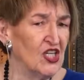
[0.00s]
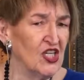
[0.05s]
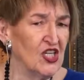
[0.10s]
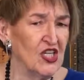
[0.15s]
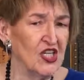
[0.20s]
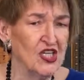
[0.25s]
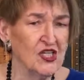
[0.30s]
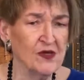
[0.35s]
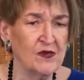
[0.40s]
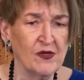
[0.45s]

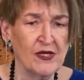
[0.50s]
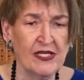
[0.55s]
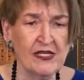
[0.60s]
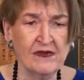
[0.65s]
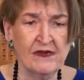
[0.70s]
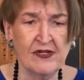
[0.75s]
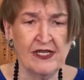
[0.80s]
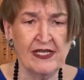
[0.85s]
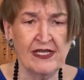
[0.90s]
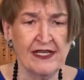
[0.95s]
long way
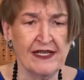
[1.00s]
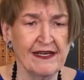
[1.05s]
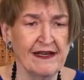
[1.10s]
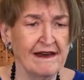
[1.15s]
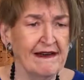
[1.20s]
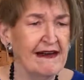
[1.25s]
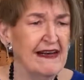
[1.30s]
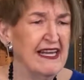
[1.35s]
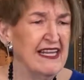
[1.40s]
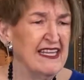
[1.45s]
away.
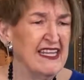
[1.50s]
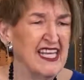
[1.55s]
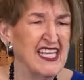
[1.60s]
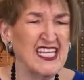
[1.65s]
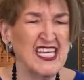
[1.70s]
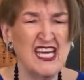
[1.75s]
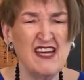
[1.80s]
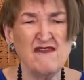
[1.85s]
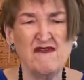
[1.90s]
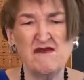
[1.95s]
They
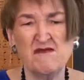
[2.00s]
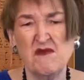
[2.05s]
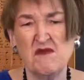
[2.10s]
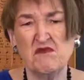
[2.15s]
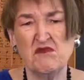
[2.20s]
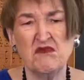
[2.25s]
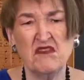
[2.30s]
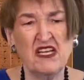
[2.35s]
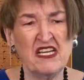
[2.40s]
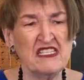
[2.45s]
came from a
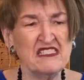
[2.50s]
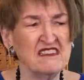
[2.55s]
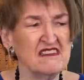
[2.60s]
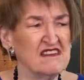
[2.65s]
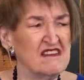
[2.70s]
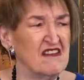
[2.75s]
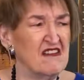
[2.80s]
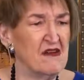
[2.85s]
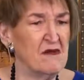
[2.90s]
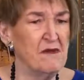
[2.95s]
place
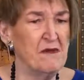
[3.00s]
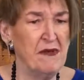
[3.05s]
called